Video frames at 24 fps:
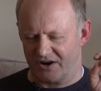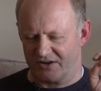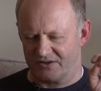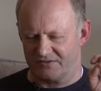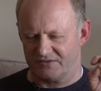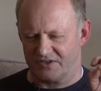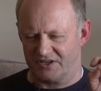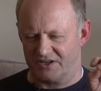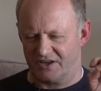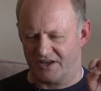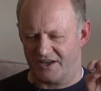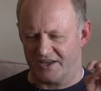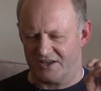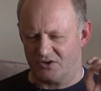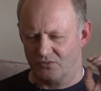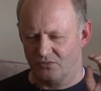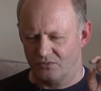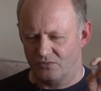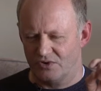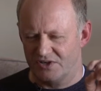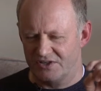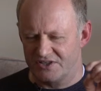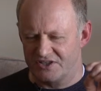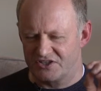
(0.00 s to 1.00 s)
part of the eye,
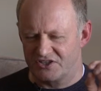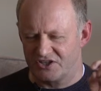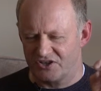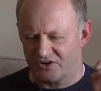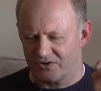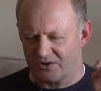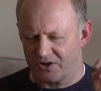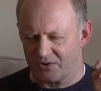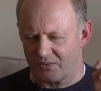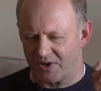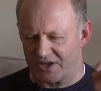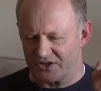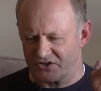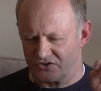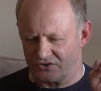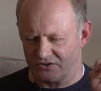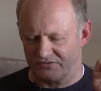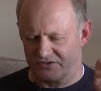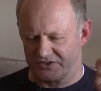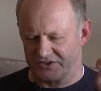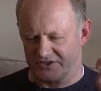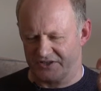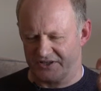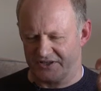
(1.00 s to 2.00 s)
will deteriorate
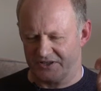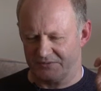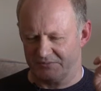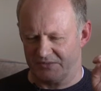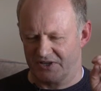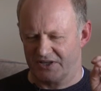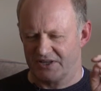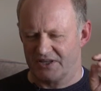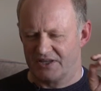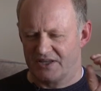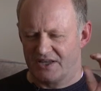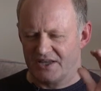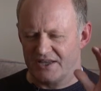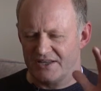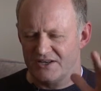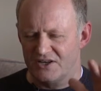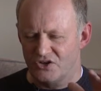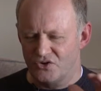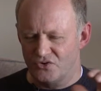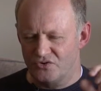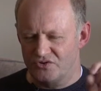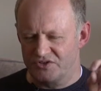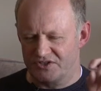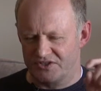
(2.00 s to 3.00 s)
over time
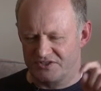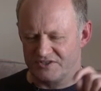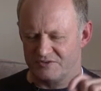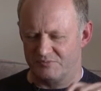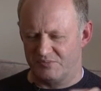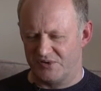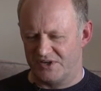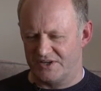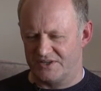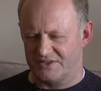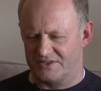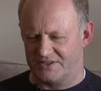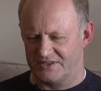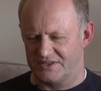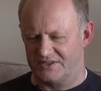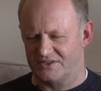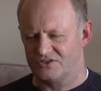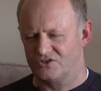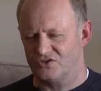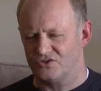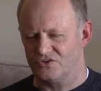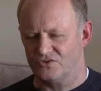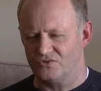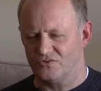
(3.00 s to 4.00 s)
and lose its ability
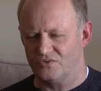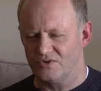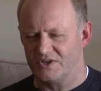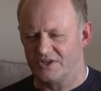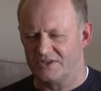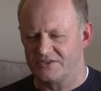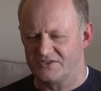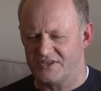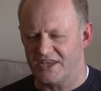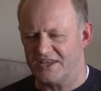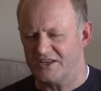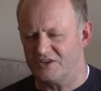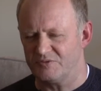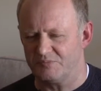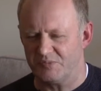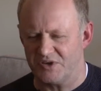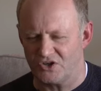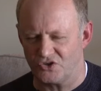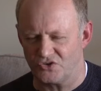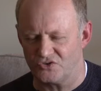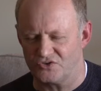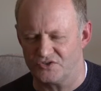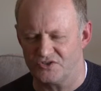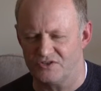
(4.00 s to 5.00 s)
to send
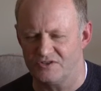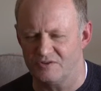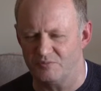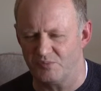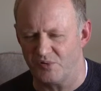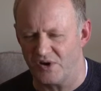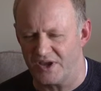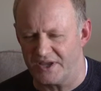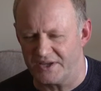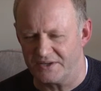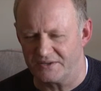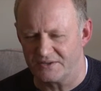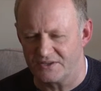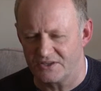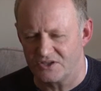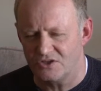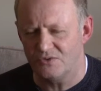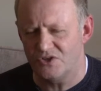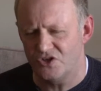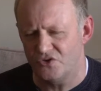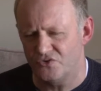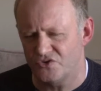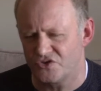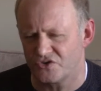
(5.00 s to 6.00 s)
pictures to the brain.
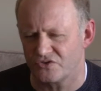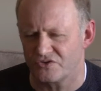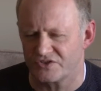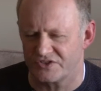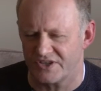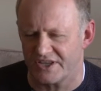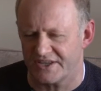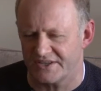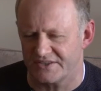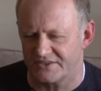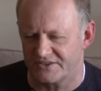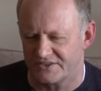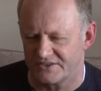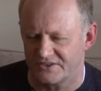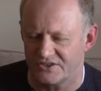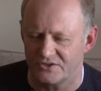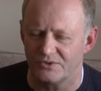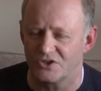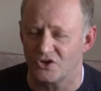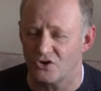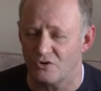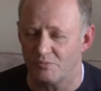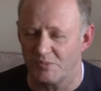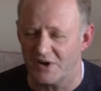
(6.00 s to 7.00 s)
You will lose your sight,
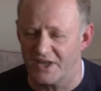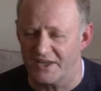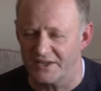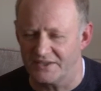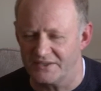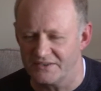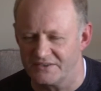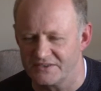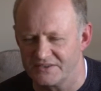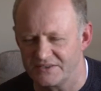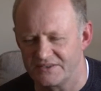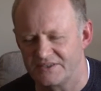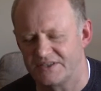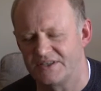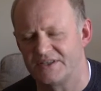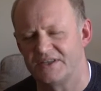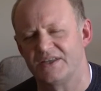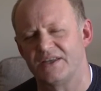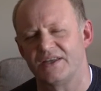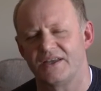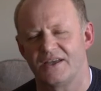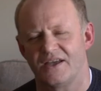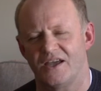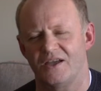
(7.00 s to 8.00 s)
you will go blind.
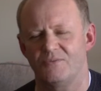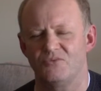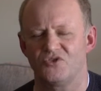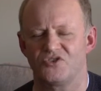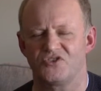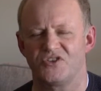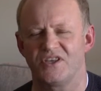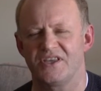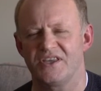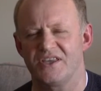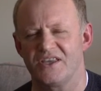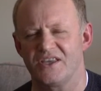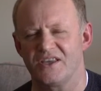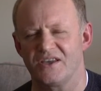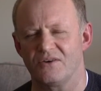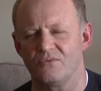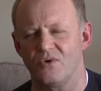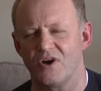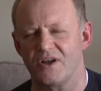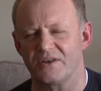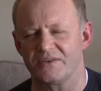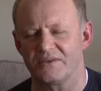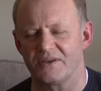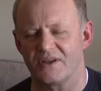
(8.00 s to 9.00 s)
I'm just thinking
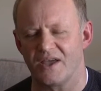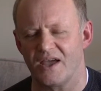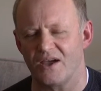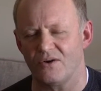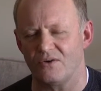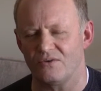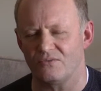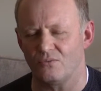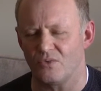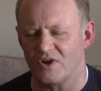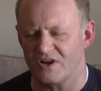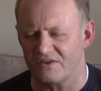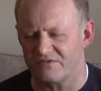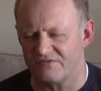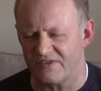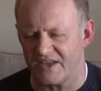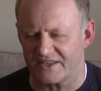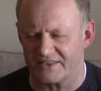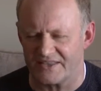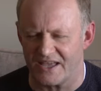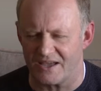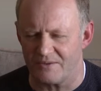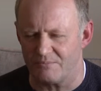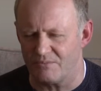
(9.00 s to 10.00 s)
of what
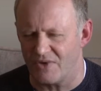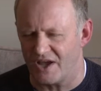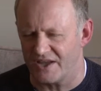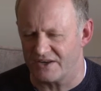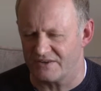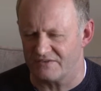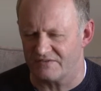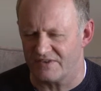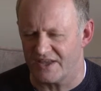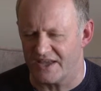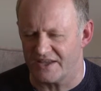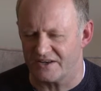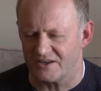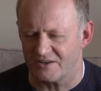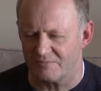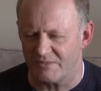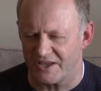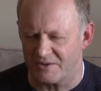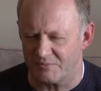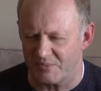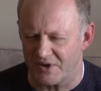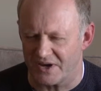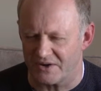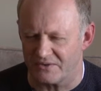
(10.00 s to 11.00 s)
effect that might have had on
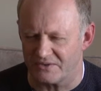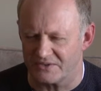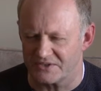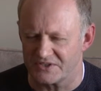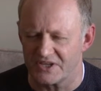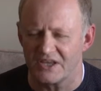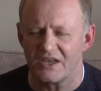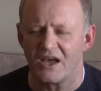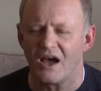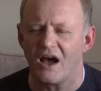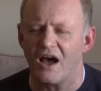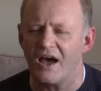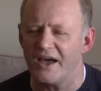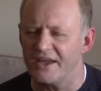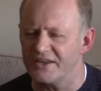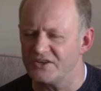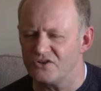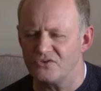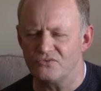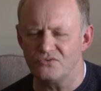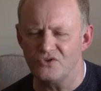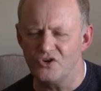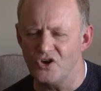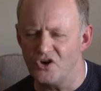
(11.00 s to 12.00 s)
my parents. I
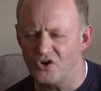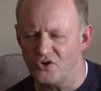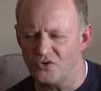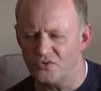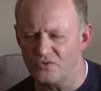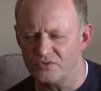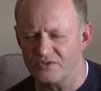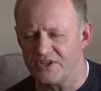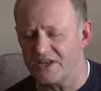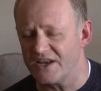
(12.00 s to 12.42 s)
don't know,